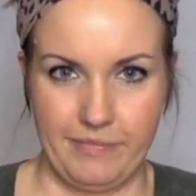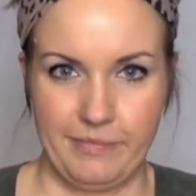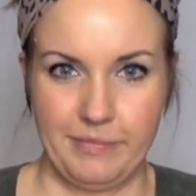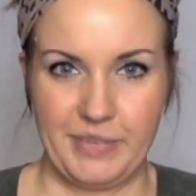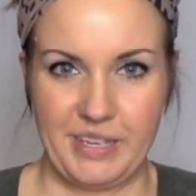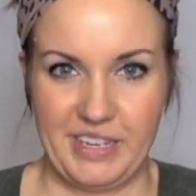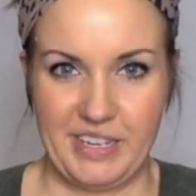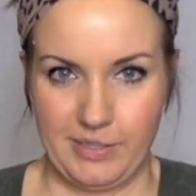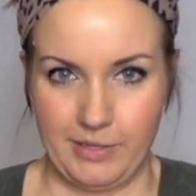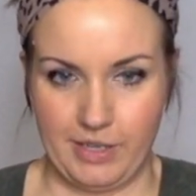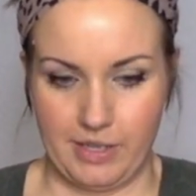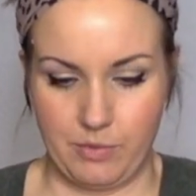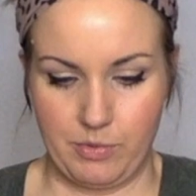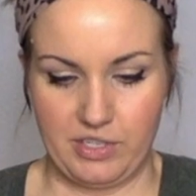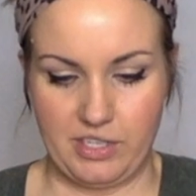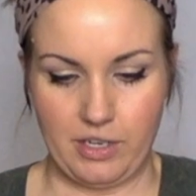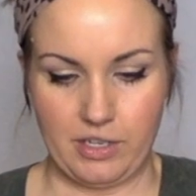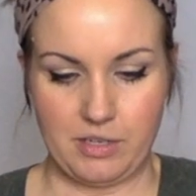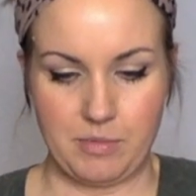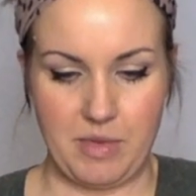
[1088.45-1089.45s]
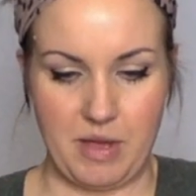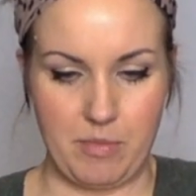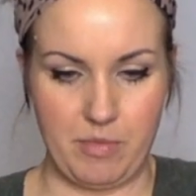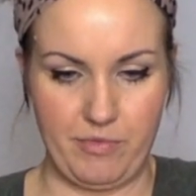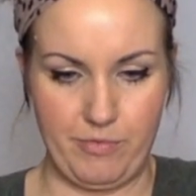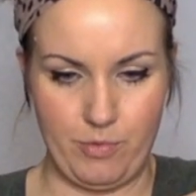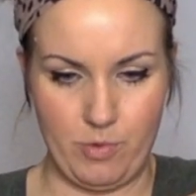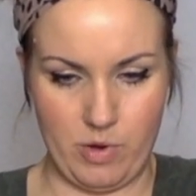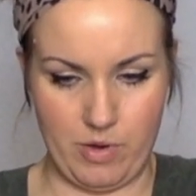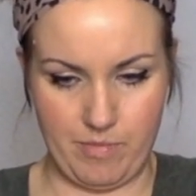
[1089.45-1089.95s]
Because like we talked
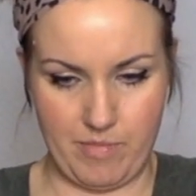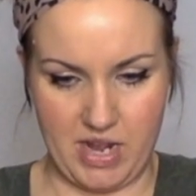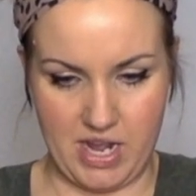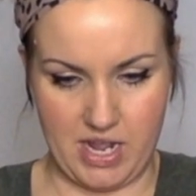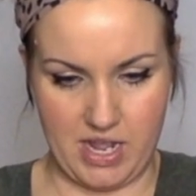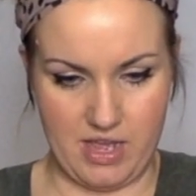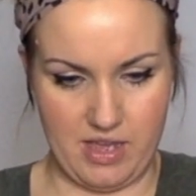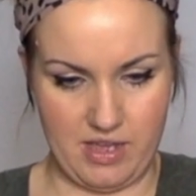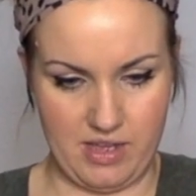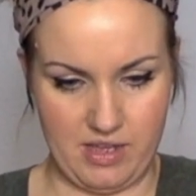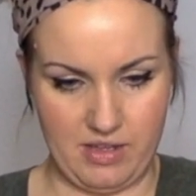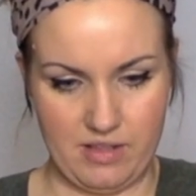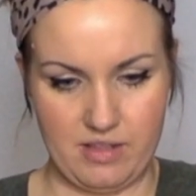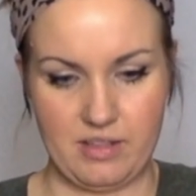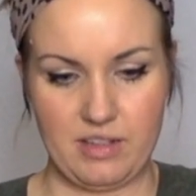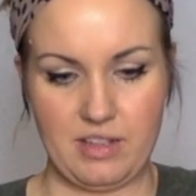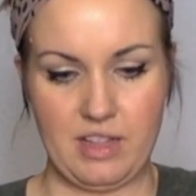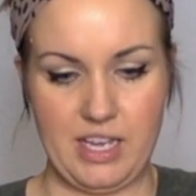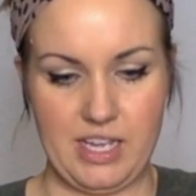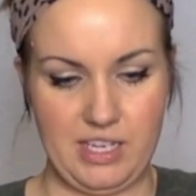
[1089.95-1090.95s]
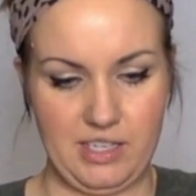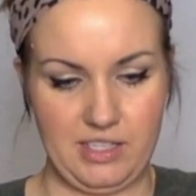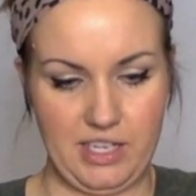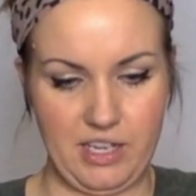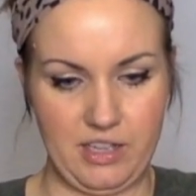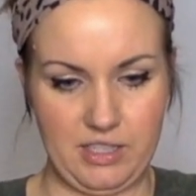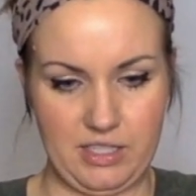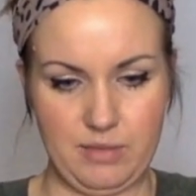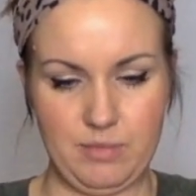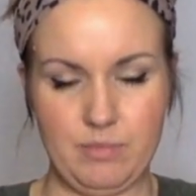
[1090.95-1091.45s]
about before, my
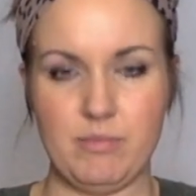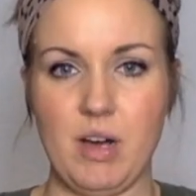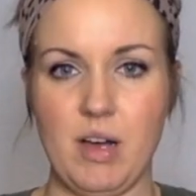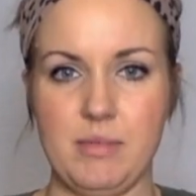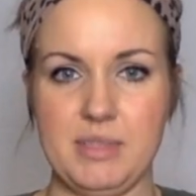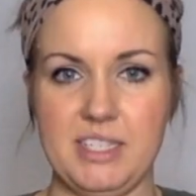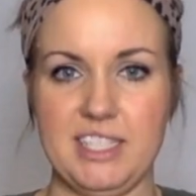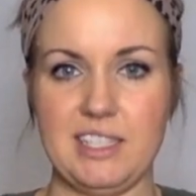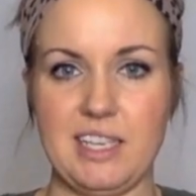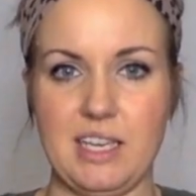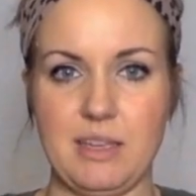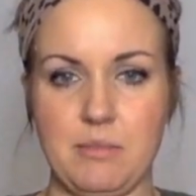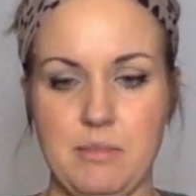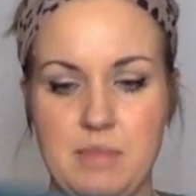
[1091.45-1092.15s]
clientele is mamas like